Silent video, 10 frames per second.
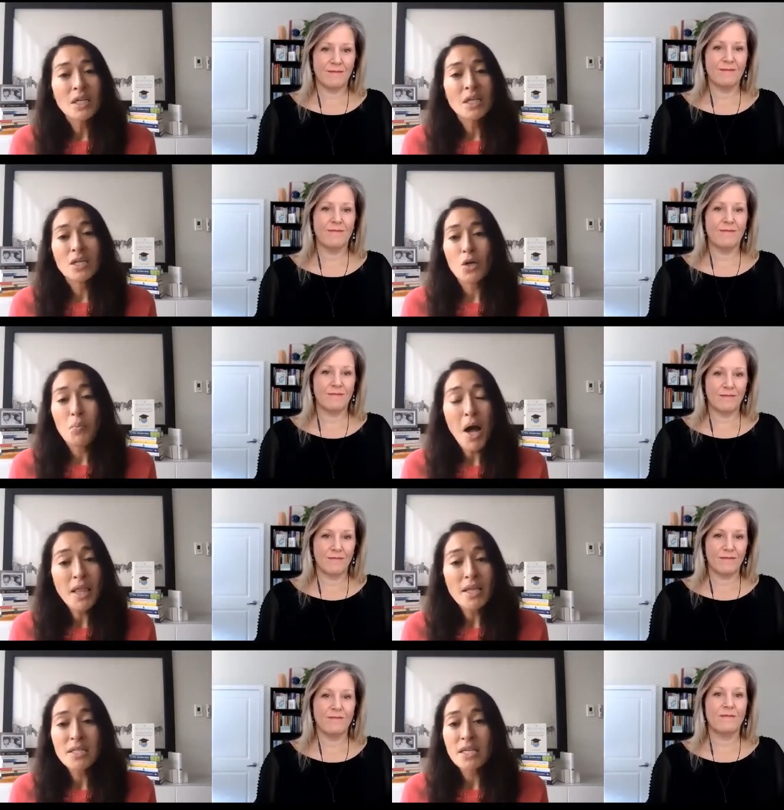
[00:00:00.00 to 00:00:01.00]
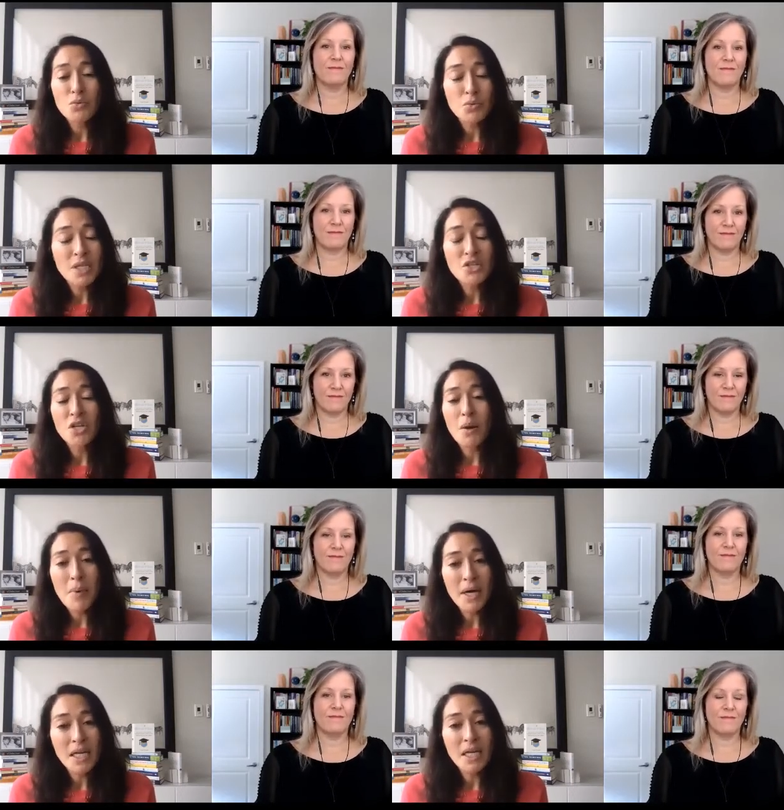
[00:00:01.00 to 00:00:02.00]
Speaker 1: you know, politics, religion,
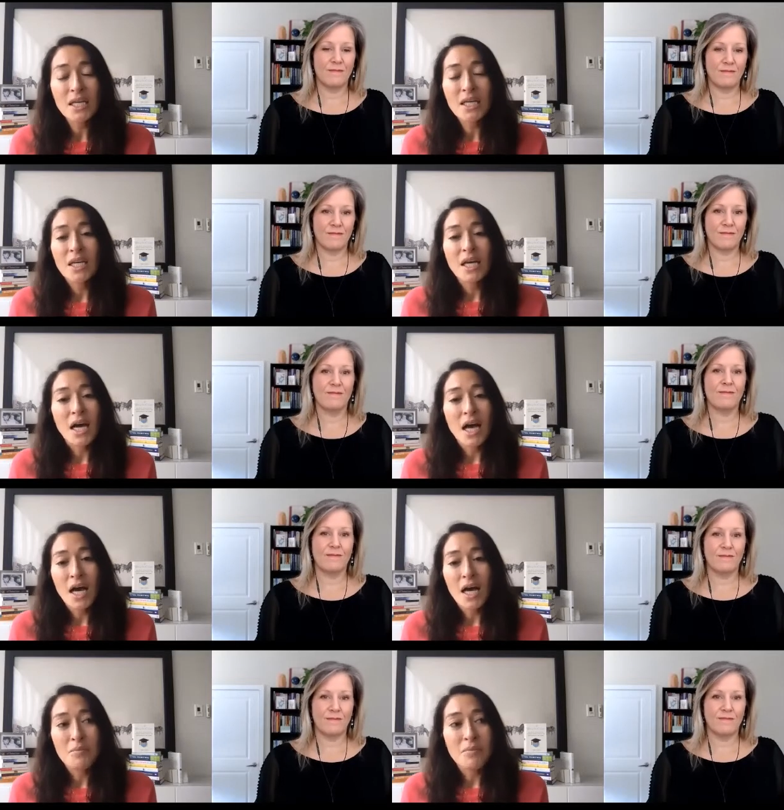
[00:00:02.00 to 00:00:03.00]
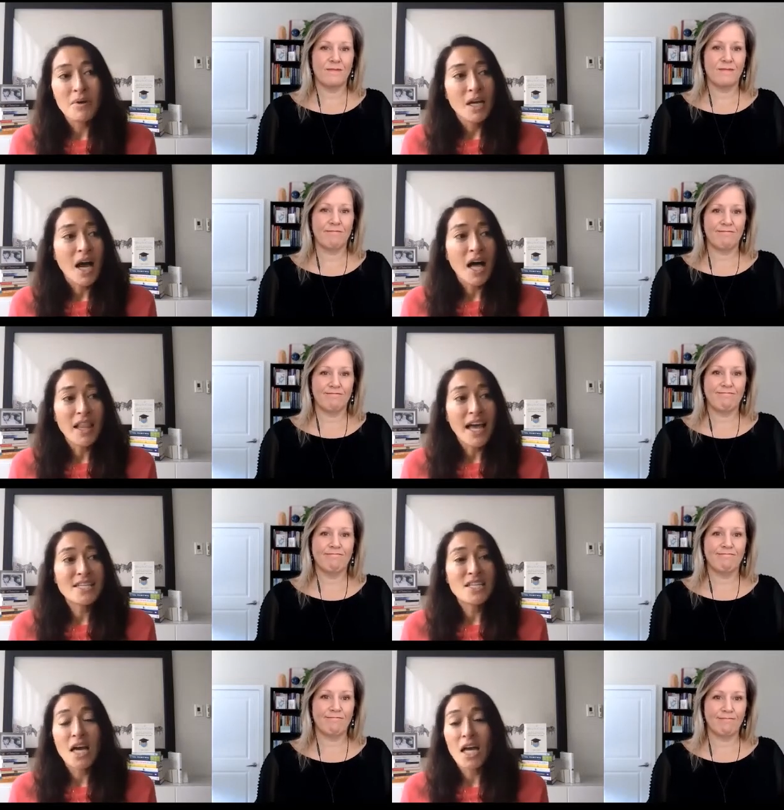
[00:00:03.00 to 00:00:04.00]
money. Um, I'll add
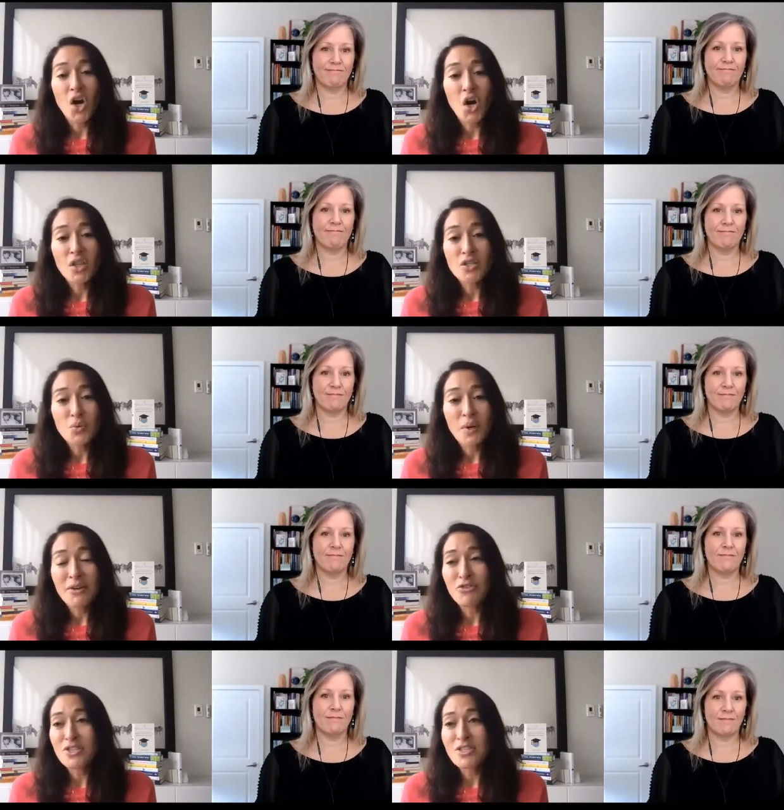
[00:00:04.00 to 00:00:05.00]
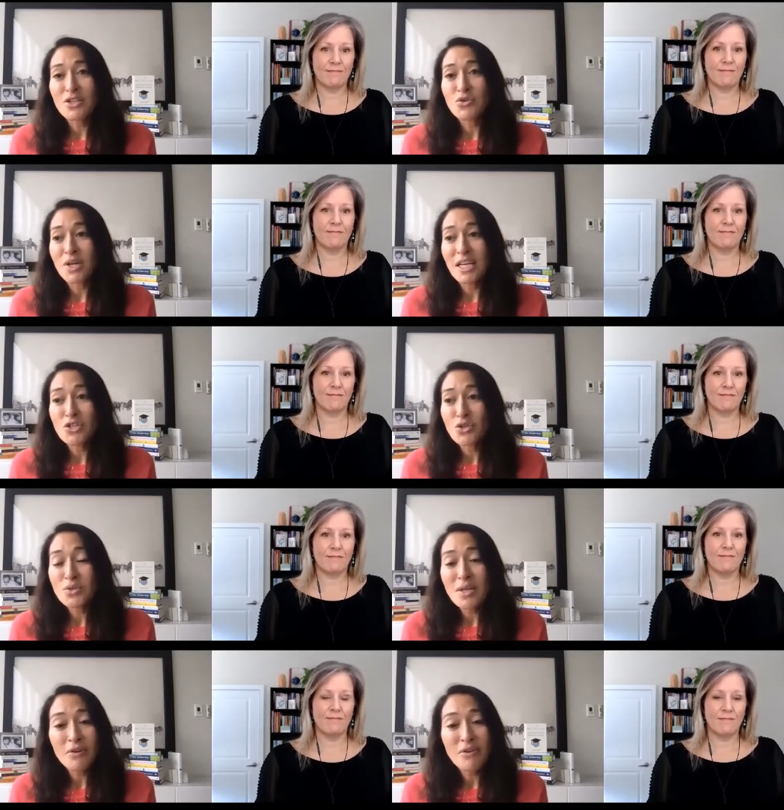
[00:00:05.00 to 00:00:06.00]
to that all the 21st century issues
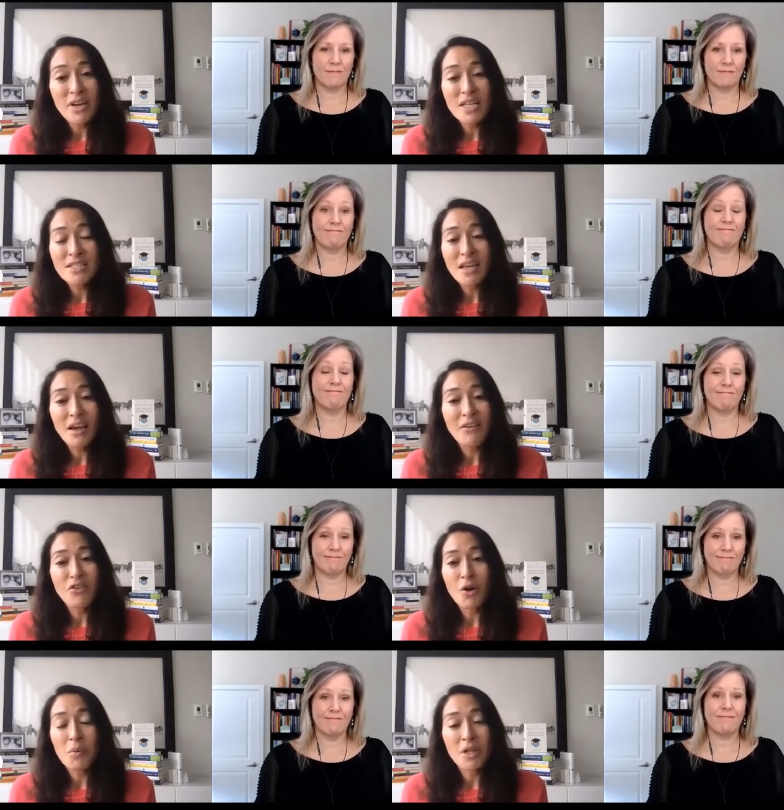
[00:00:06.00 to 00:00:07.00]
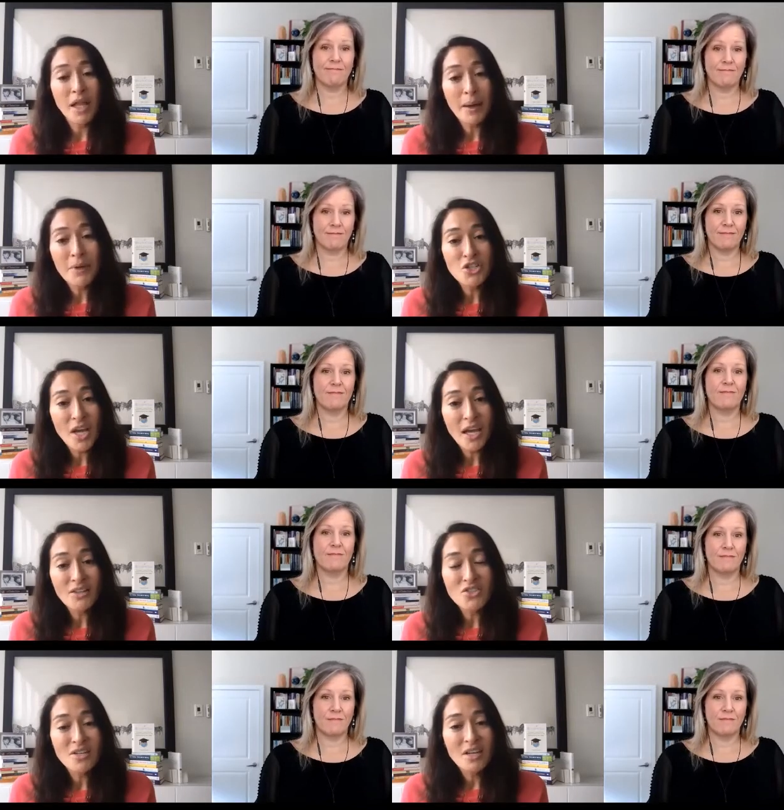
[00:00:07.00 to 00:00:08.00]
that we're facing from climate
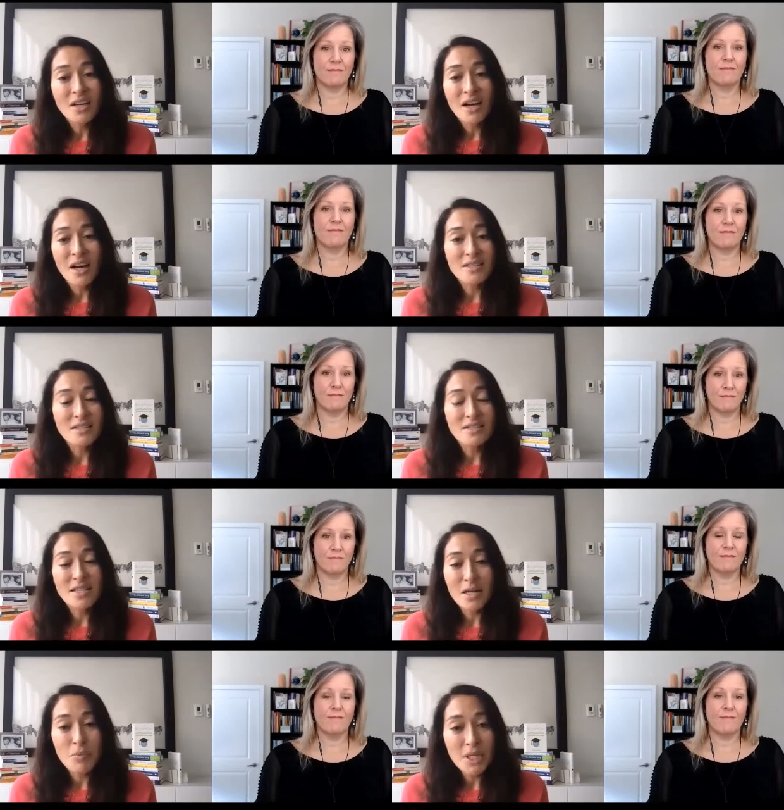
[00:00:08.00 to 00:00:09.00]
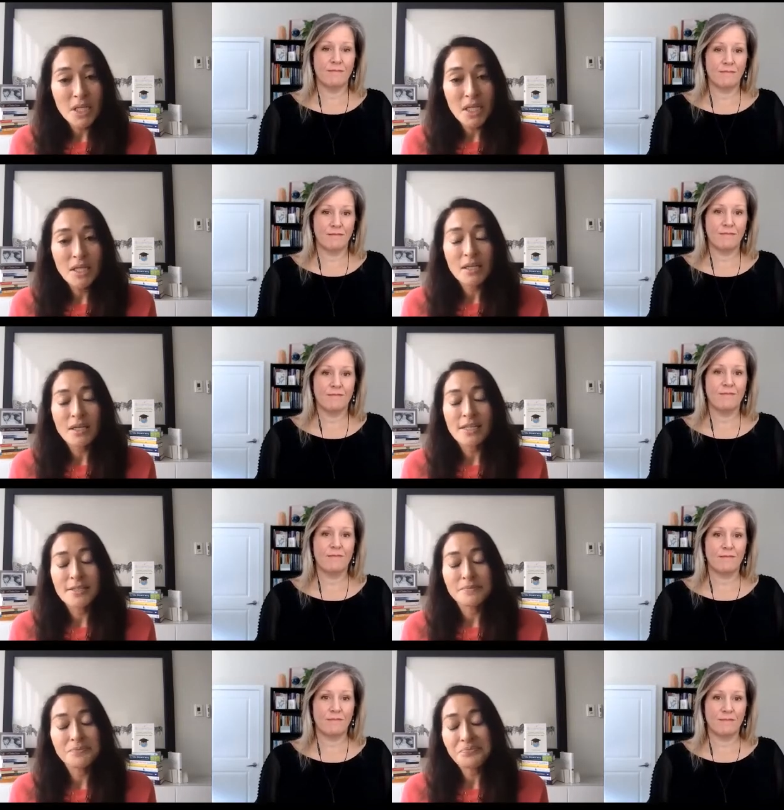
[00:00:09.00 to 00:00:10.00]
change, uh, sustainability.
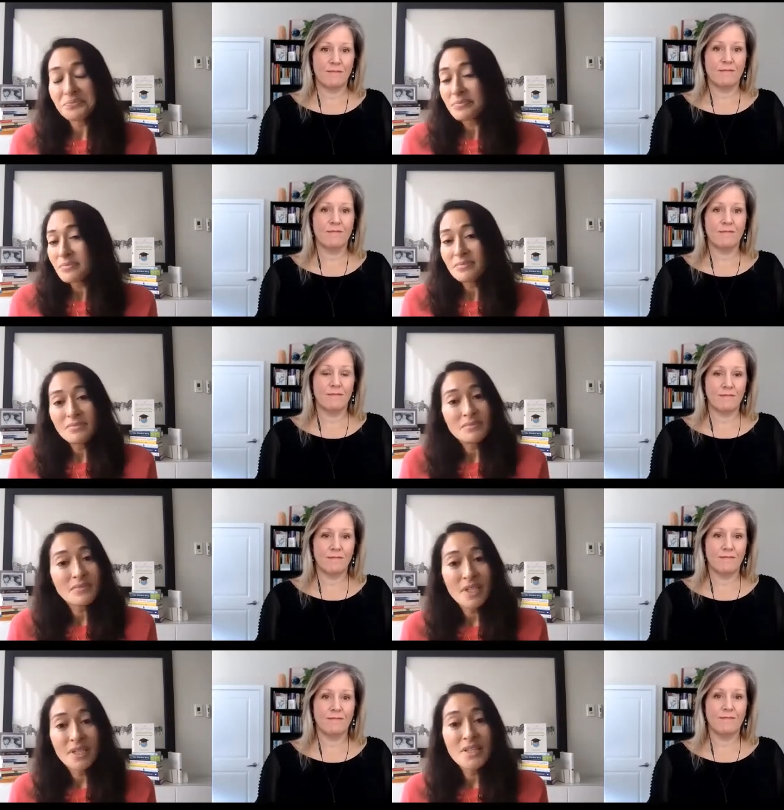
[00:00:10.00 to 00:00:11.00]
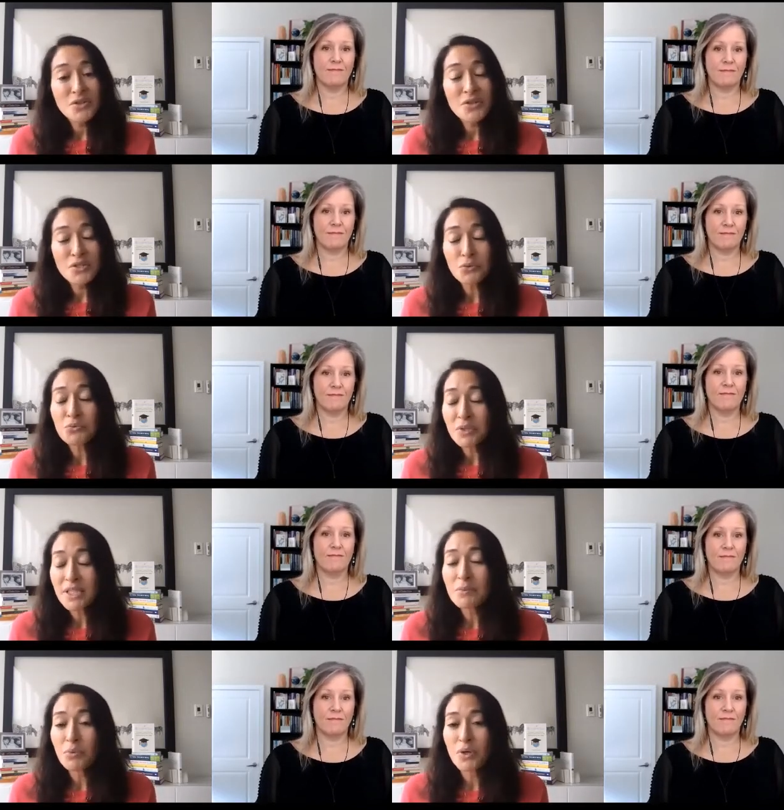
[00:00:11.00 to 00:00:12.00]
Um, these, these are
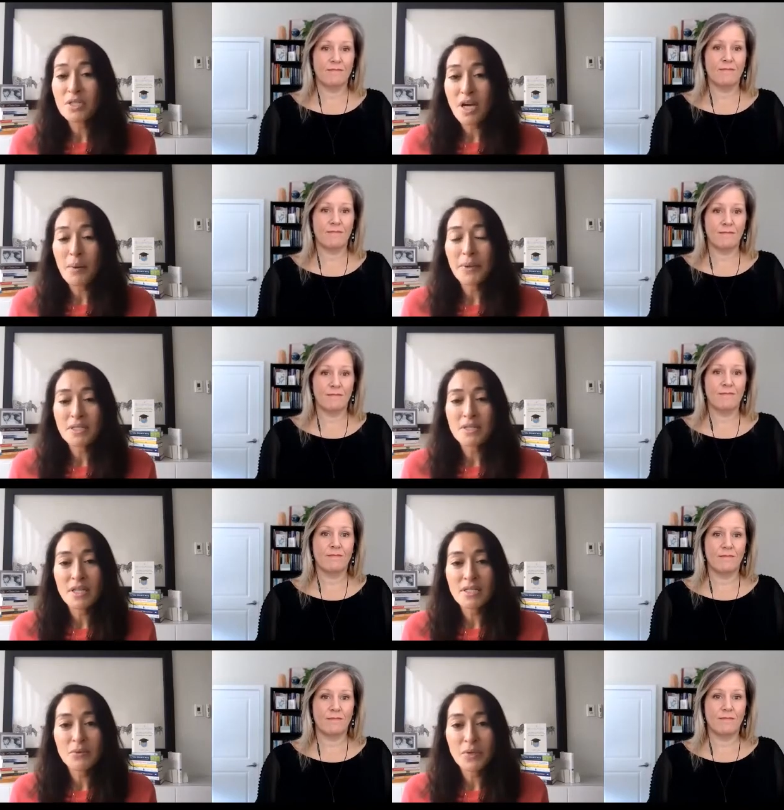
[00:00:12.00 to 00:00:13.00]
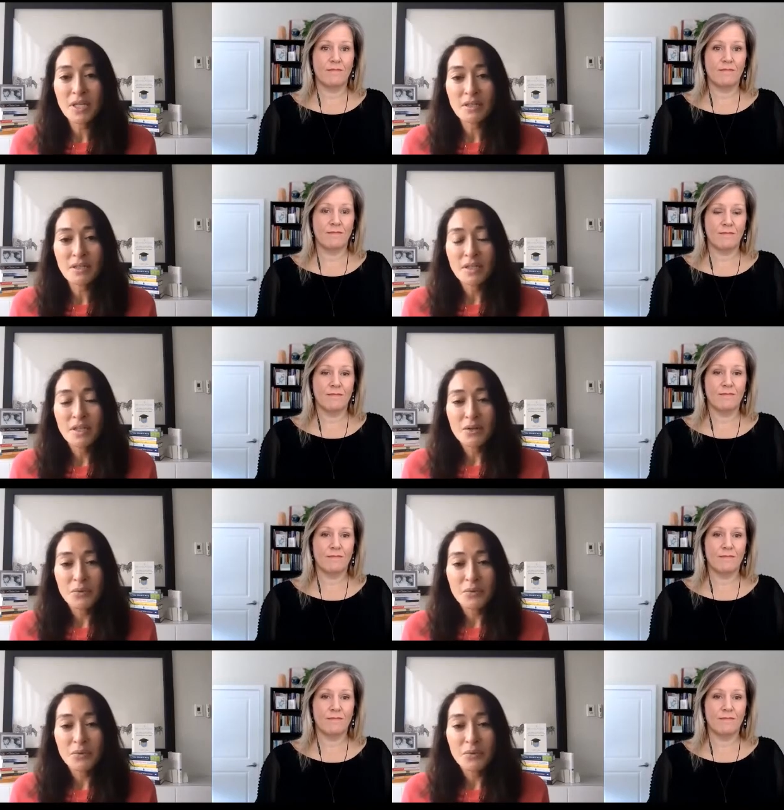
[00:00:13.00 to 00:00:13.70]
really important topics and things that we can, we